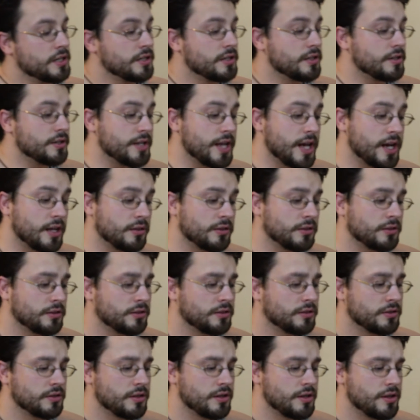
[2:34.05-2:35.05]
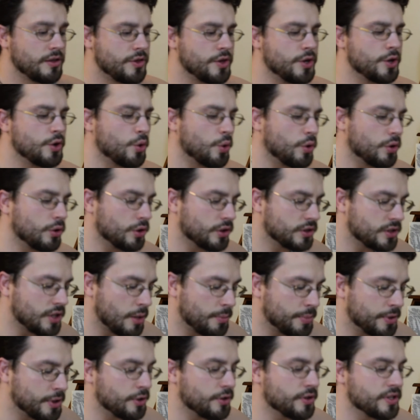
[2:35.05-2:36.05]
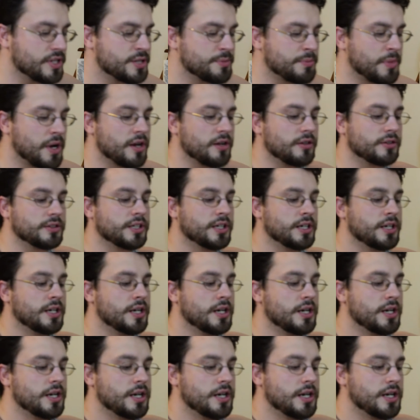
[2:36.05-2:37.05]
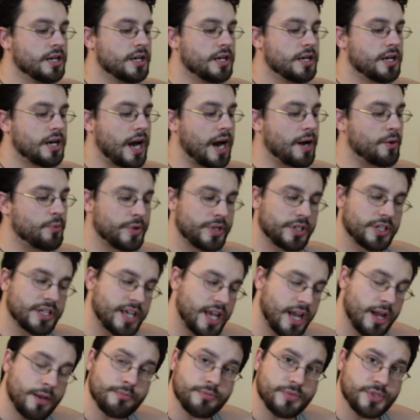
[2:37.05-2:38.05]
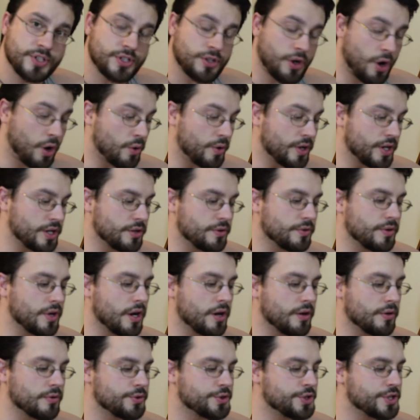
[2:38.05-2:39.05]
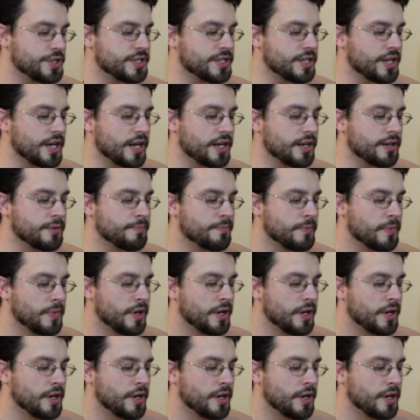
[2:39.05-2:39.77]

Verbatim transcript: Nell? Theodora looked up at her and smiled. I really am sorry, you know, she said.